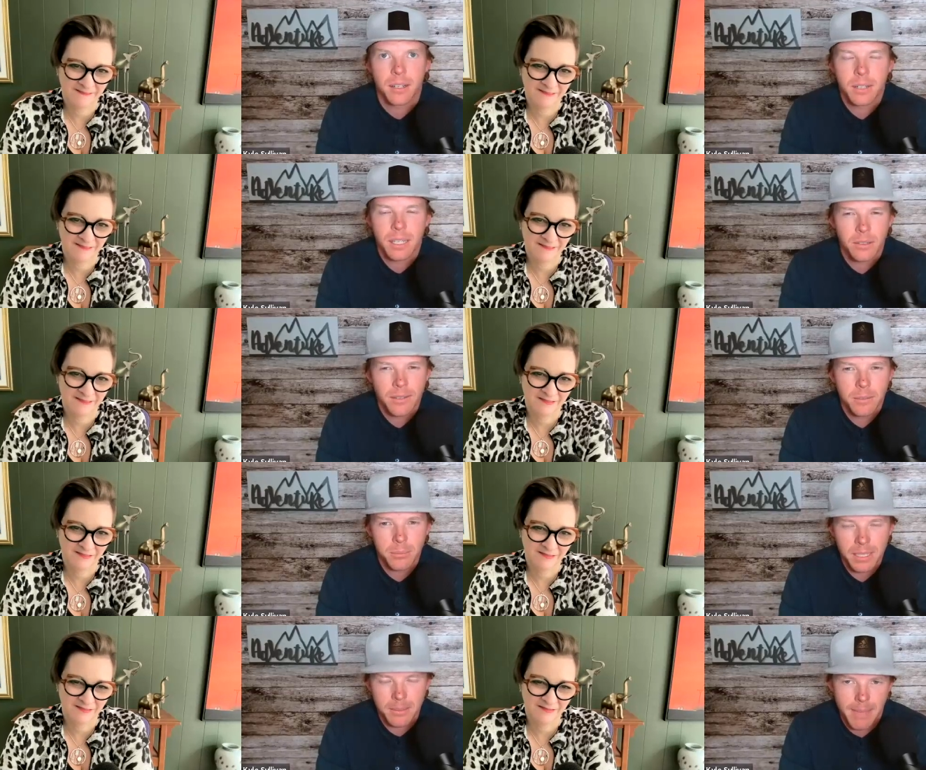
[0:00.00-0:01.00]
Speaker 1: "Okay, you have a
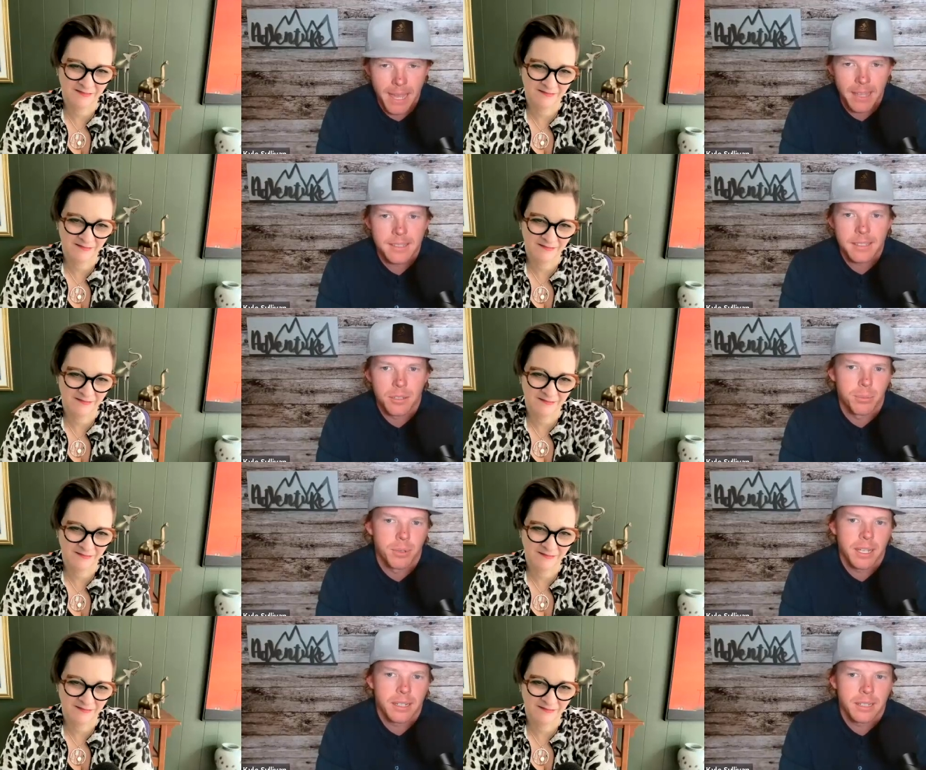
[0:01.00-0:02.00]
big mass in your
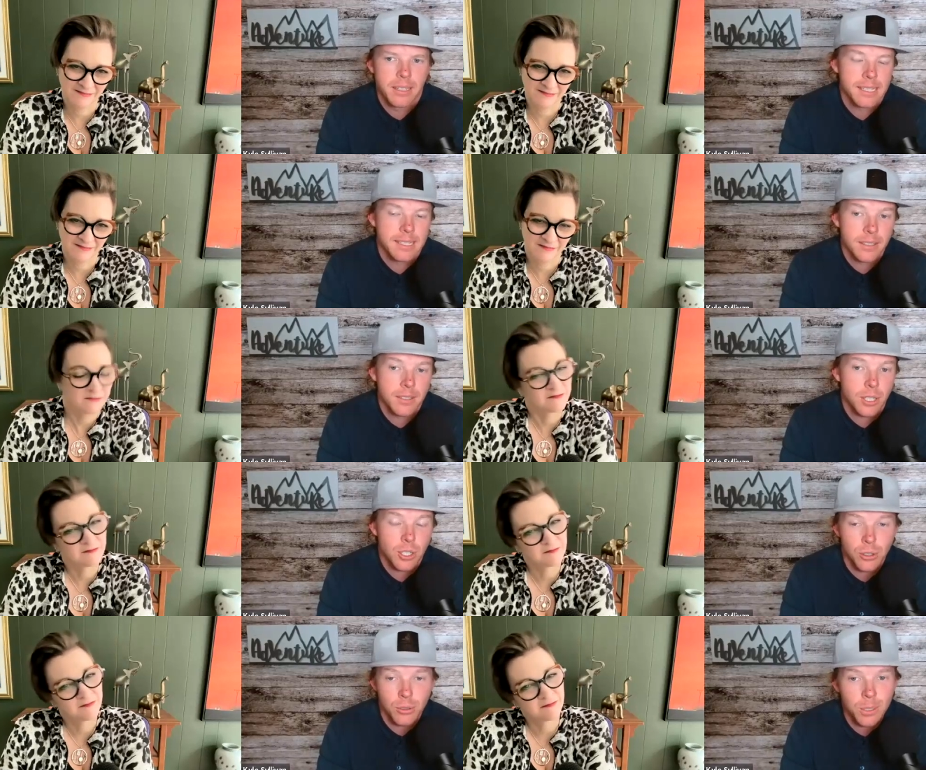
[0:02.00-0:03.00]
brain, and that's either a
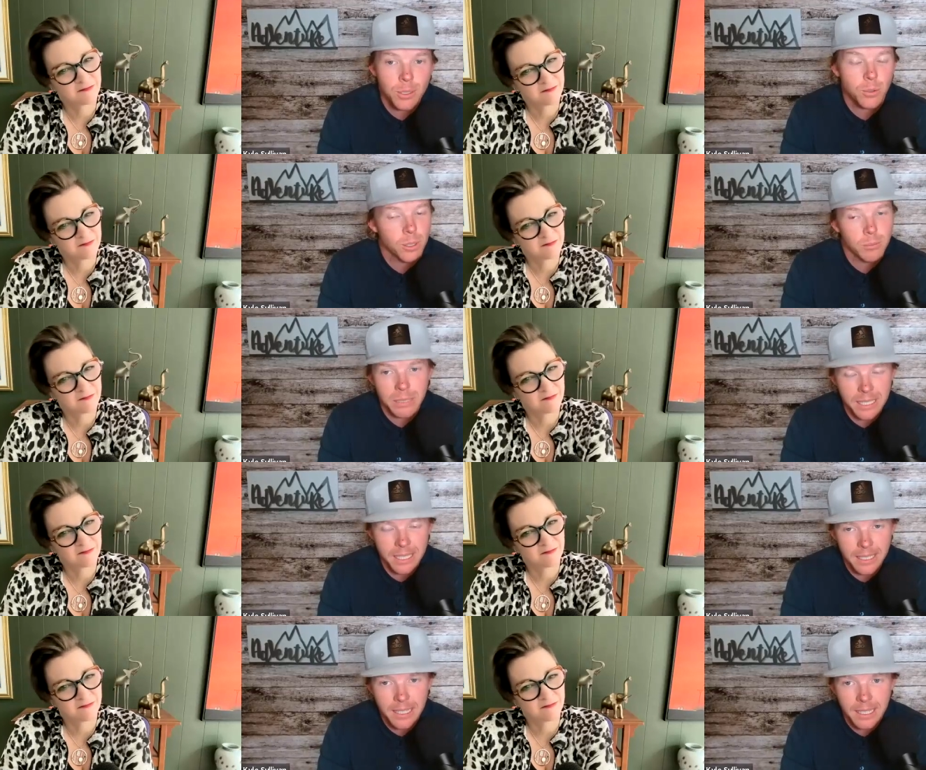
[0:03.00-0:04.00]
tumor or a
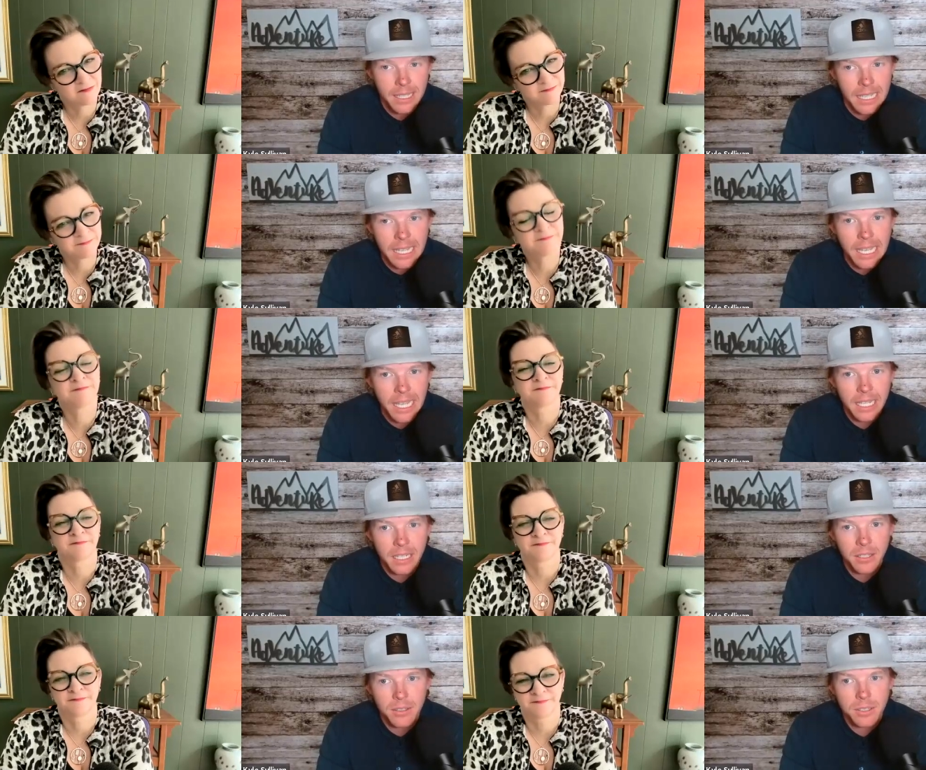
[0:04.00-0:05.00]
bleed,
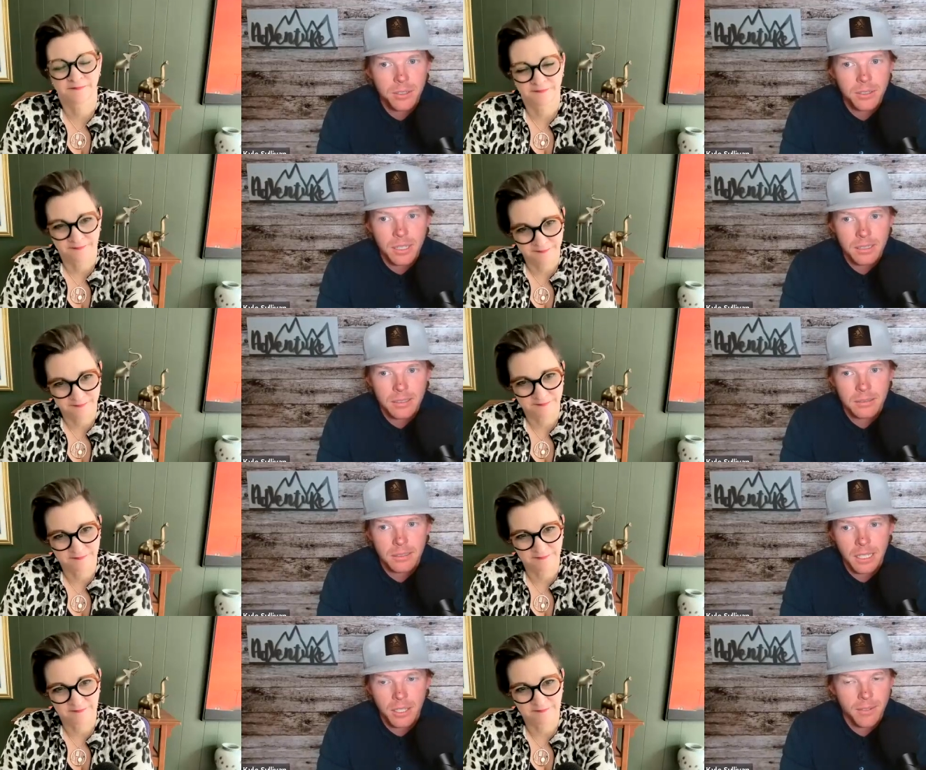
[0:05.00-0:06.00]
and you're too young."
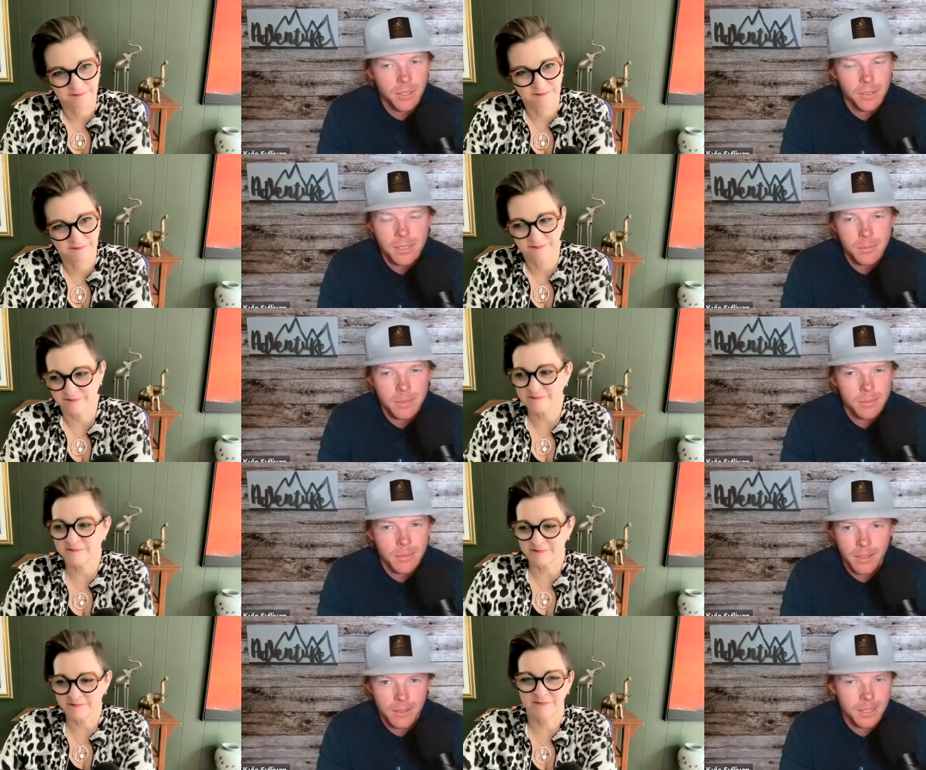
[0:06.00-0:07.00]
And you have no symptom,
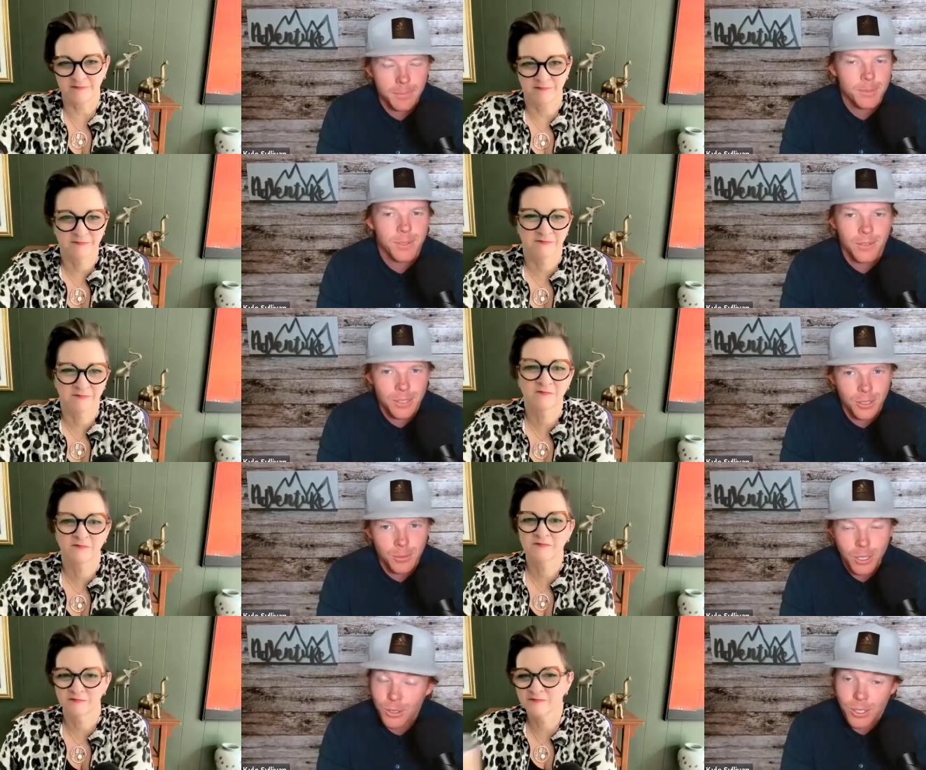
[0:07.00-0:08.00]
other symptoms of a
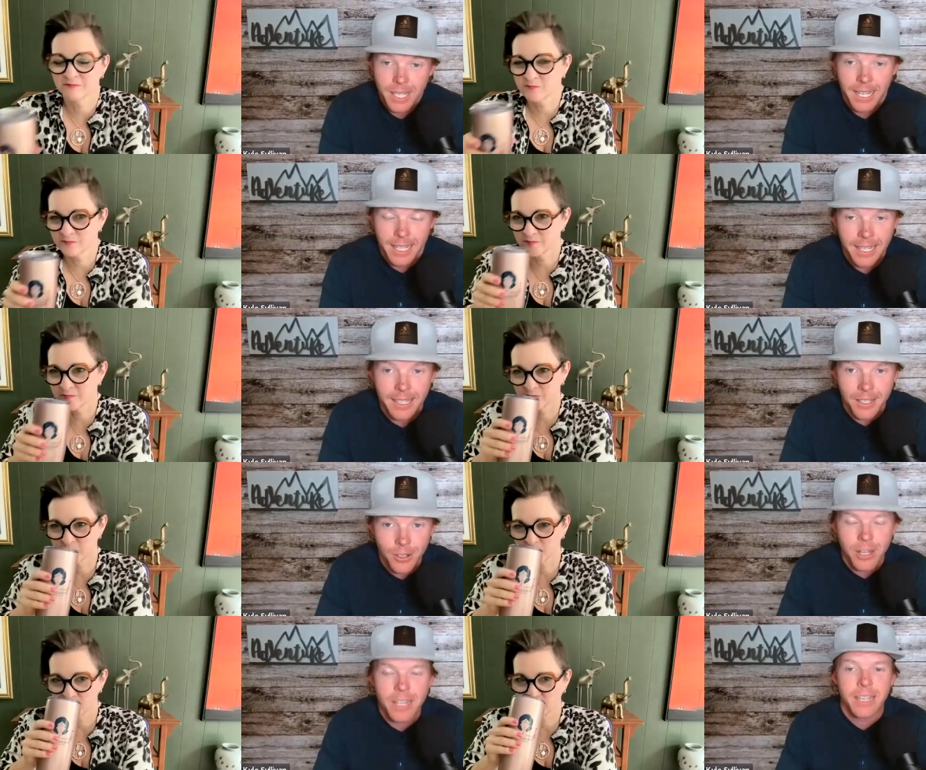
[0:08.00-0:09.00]
tumor. You just had a head
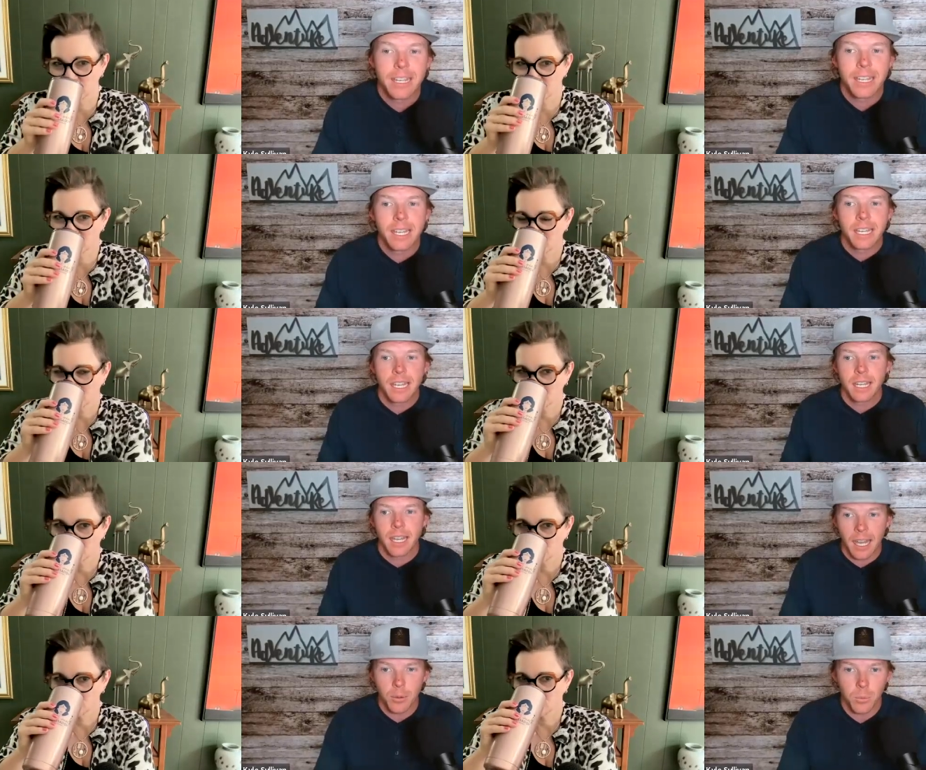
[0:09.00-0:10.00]
injury
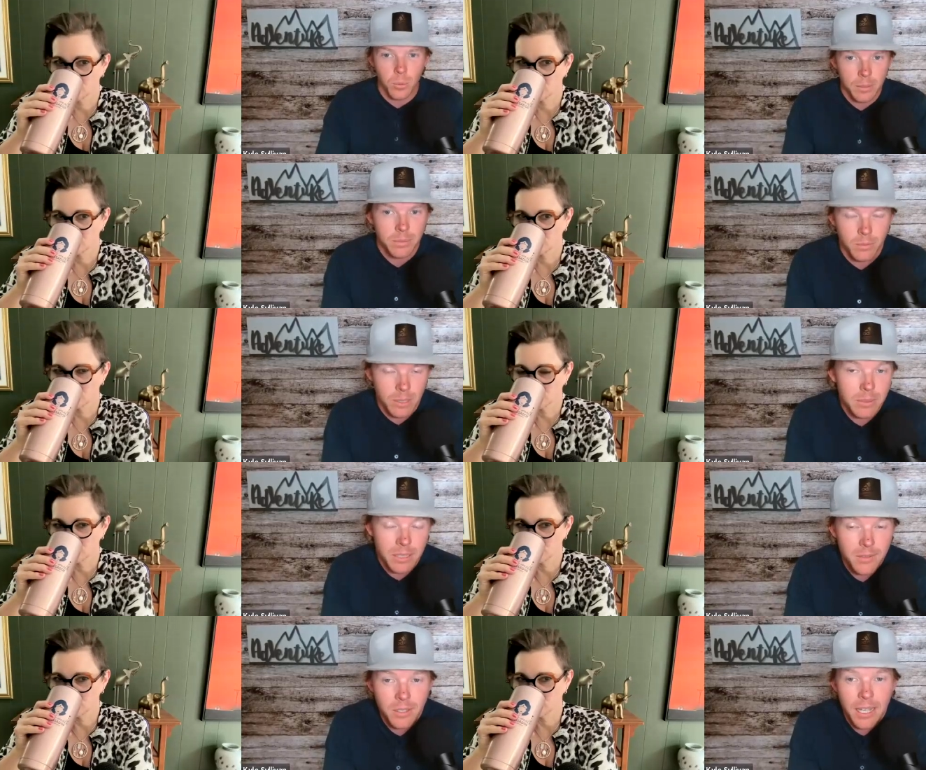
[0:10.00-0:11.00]
we we
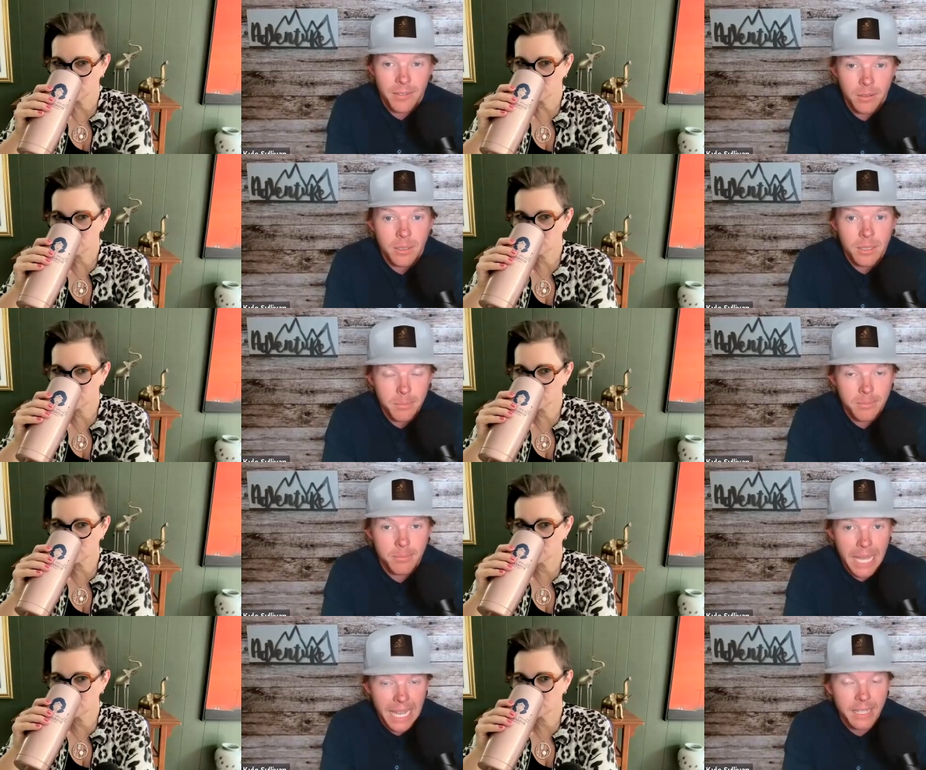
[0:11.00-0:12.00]
believe you have a really
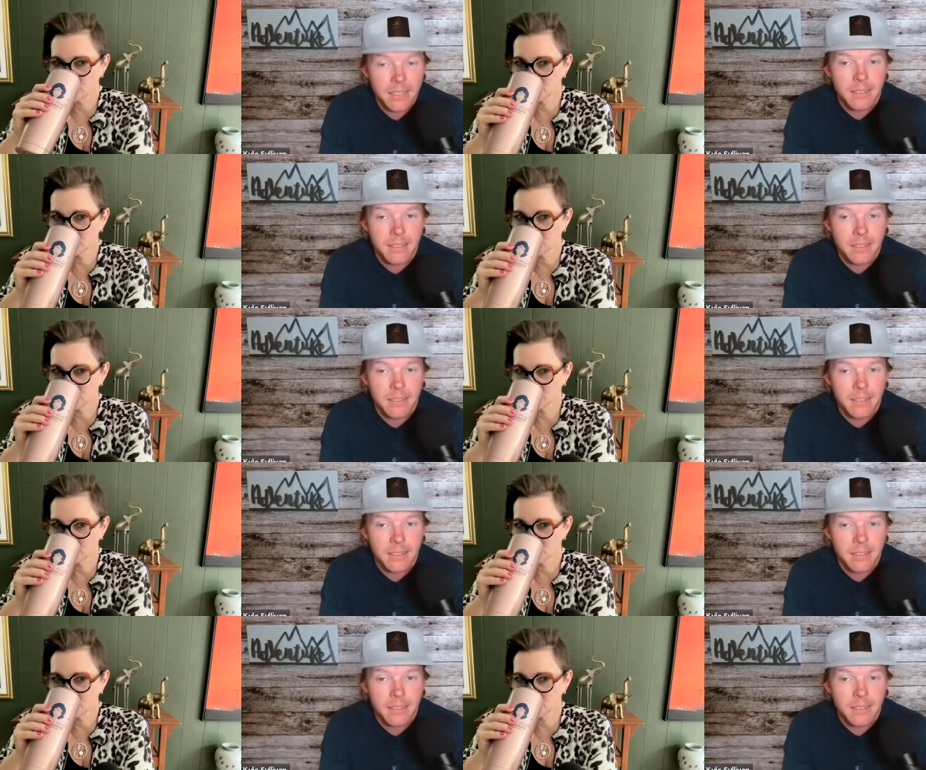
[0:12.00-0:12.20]
bad